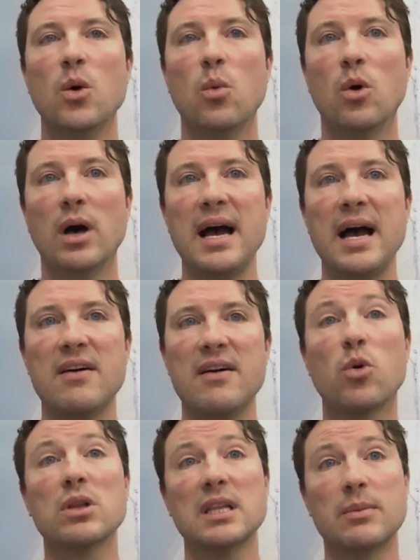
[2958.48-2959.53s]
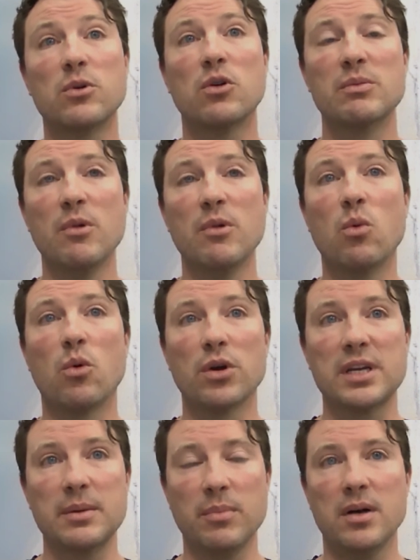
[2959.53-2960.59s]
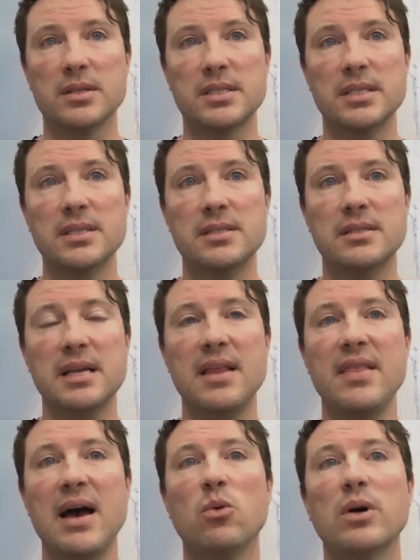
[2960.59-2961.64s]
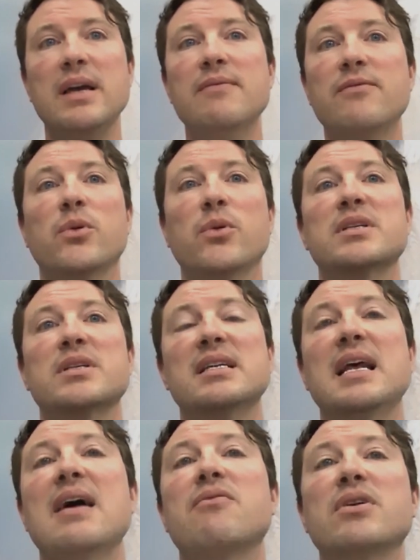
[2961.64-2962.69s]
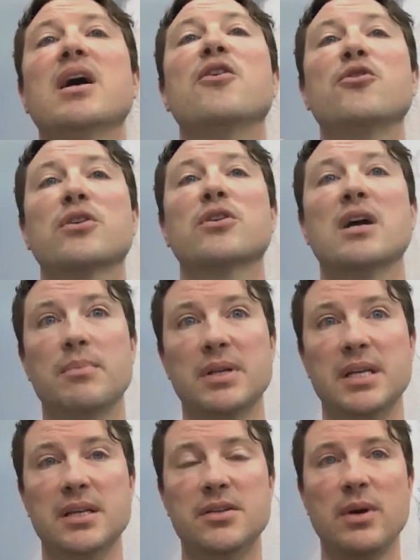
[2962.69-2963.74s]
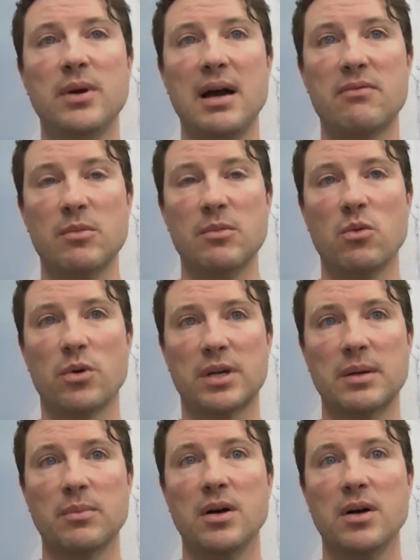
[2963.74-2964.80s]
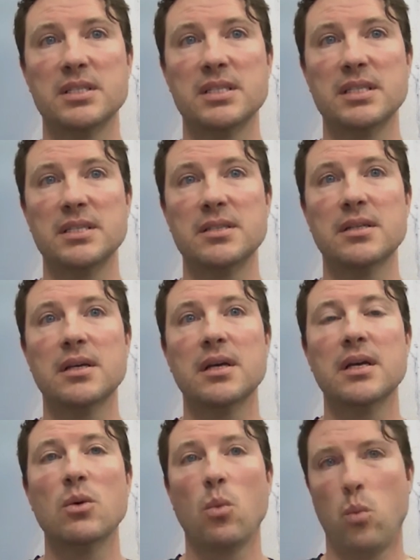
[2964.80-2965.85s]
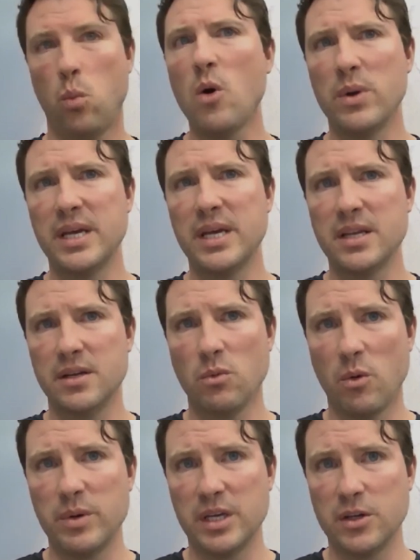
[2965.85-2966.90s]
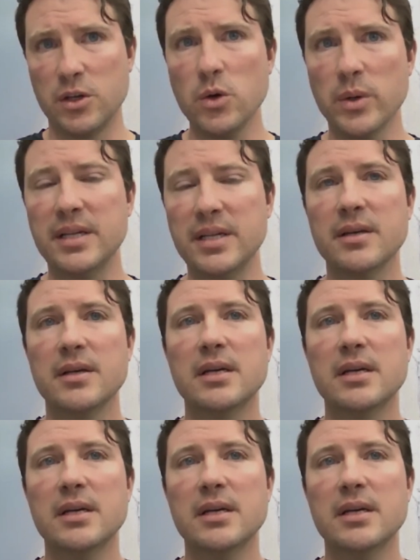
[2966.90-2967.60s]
will have more liberal remote working policies. And that will influence than every other company to have remote working policies where we can do it.